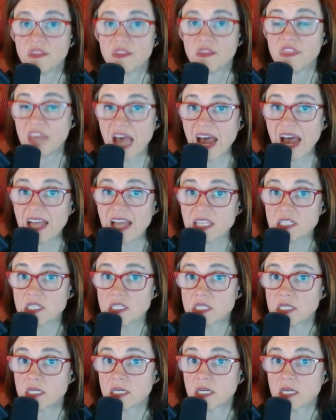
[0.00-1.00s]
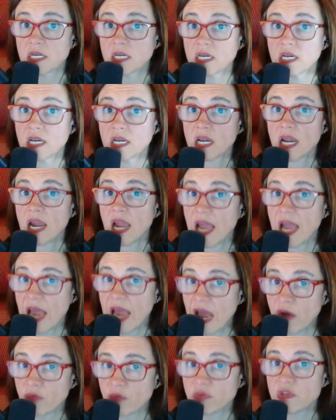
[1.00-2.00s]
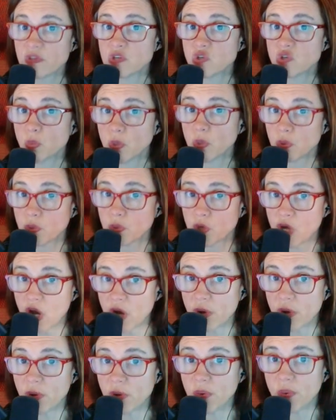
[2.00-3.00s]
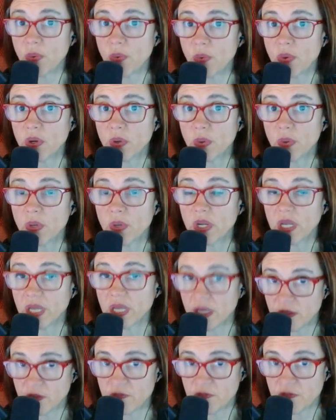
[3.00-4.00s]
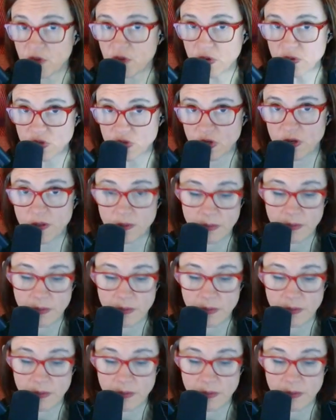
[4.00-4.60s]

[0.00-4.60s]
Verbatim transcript: That's how this will go in the future